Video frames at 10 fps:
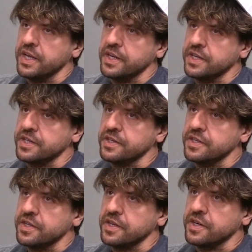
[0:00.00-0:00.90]

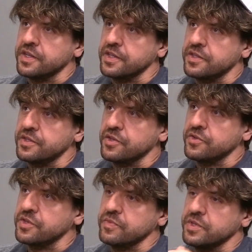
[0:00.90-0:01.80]
and
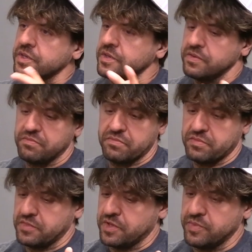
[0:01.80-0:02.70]
those can be
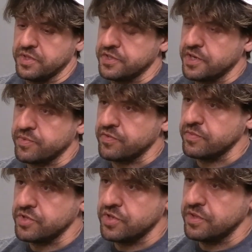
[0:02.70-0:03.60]
completely separate
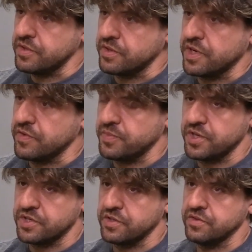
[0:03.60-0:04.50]
from each other. You could have a
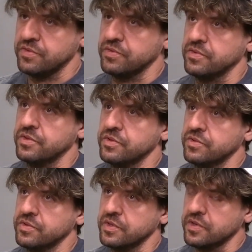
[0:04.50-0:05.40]
patient
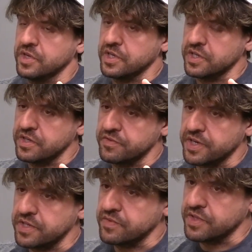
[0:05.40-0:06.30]
who
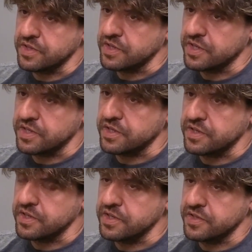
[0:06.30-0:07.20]
effectively
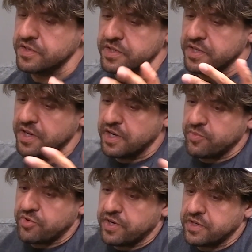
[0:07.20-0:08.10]
is not
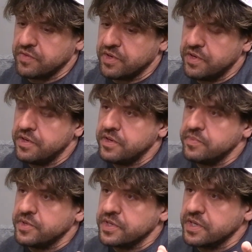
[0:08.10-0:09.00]
hyperactive at
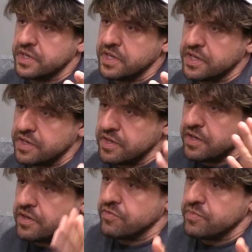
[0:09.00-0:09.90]
all, but can't
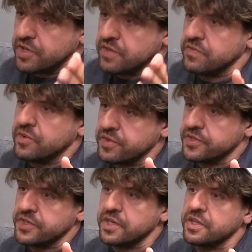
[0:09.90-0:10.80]
remain
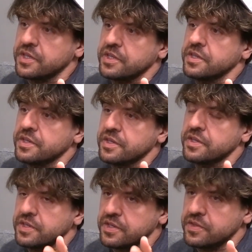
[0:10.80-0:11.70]
focused on the
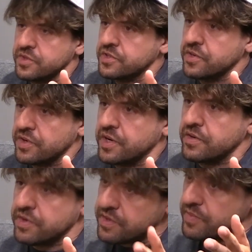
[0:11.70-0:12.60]
what's going on
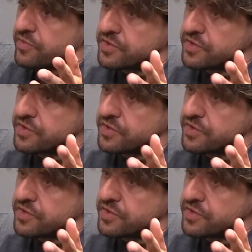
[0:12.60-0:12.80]
around them.